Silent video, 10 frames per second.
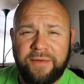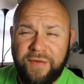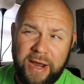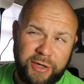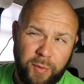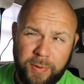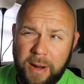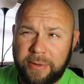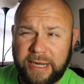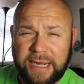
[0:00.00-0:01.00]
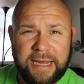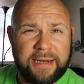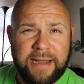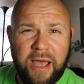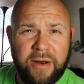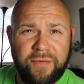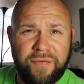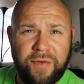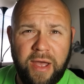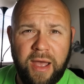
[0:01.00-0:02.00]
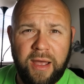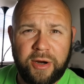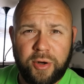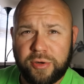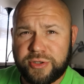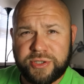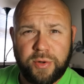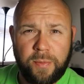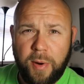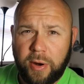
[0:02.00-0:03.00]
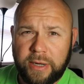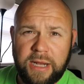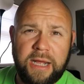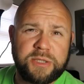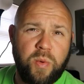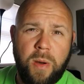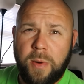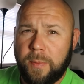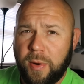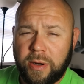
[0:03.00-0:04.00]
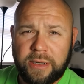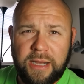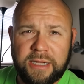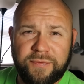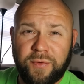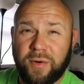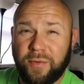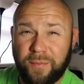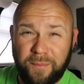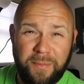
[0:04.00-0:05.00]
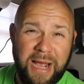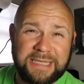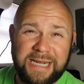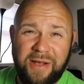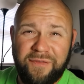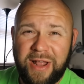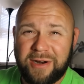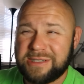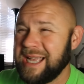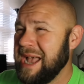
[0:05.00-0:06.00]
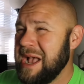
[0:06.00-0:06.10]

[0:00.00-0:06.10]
In fact, you'll probably get kicked out of grocery store parking lots, Walmart parking lots for passing out flyers.